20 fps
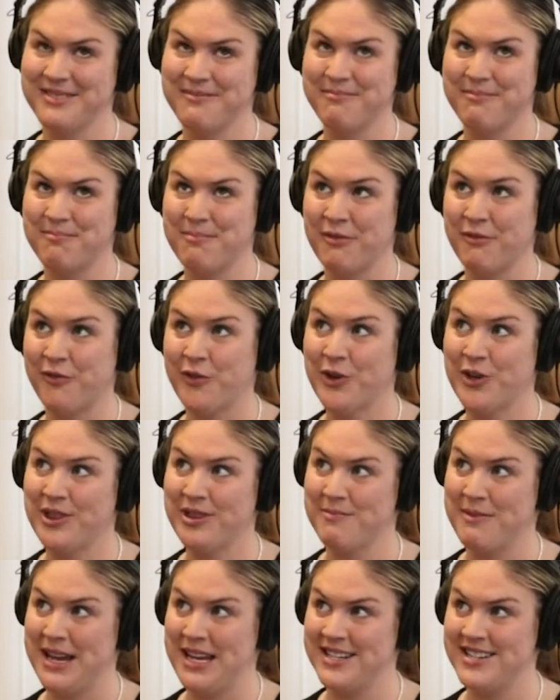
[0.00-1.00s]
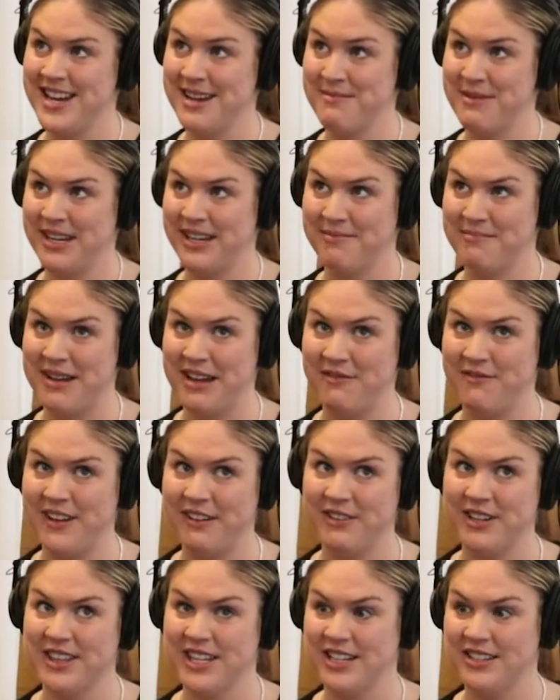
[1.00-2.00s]
know before the pandemic my
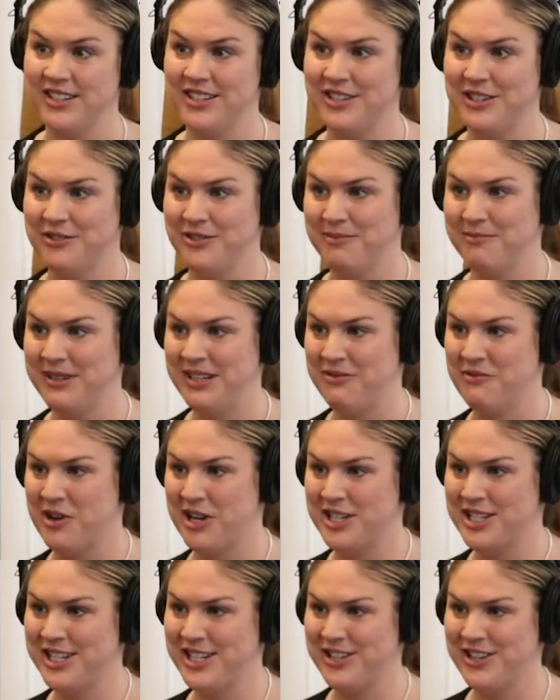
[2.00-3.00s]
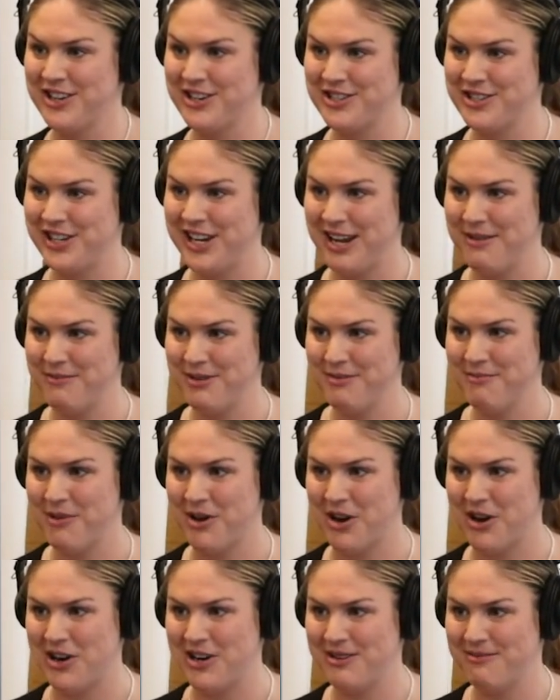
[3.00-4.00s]
favorite thing to do would be watching a dodger game in a
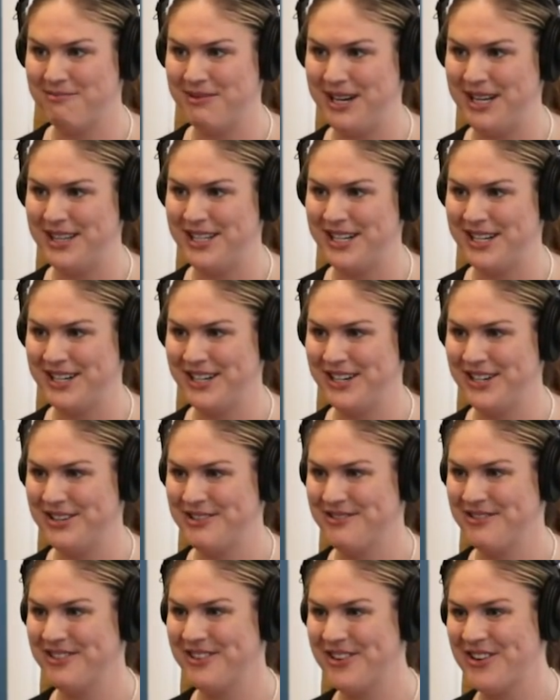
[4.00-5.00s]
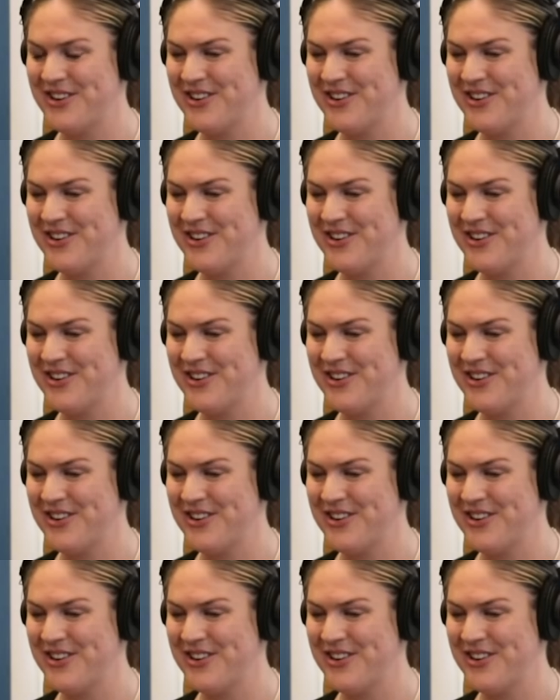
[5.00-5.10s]
bar being there you know